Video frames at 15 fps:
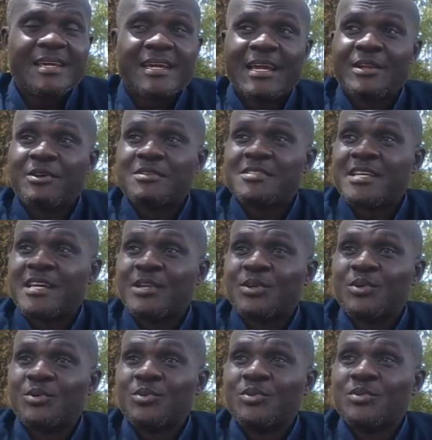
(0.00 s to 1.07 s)
cannot tell
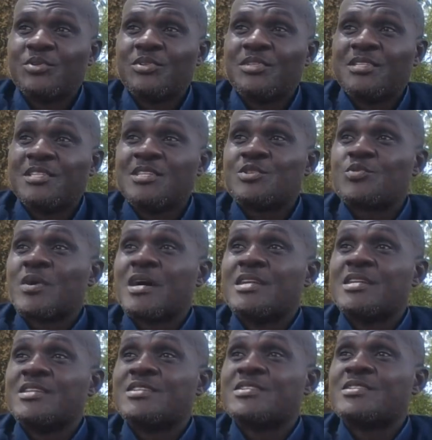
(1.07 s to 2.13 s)
you this one
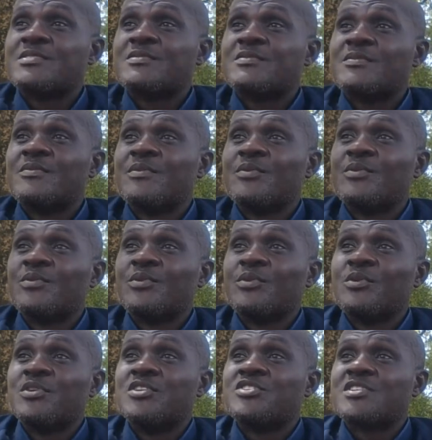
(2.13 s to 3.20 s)
is
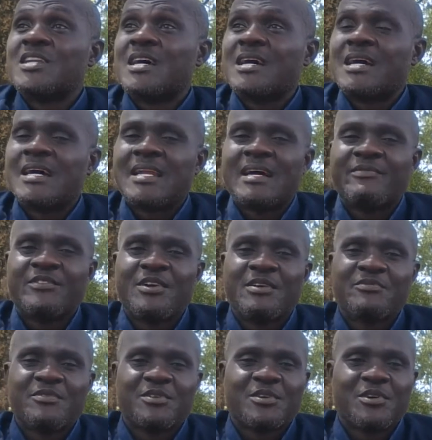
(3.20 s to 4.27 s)
original, and I've not
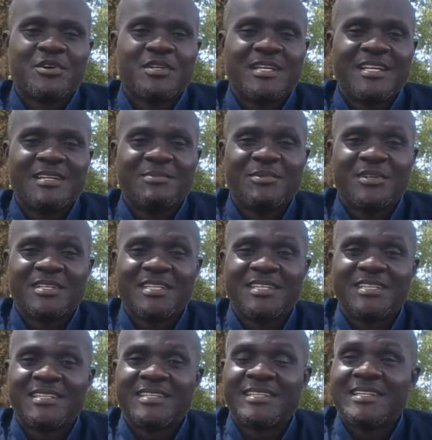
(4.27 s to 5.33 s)
even called anybody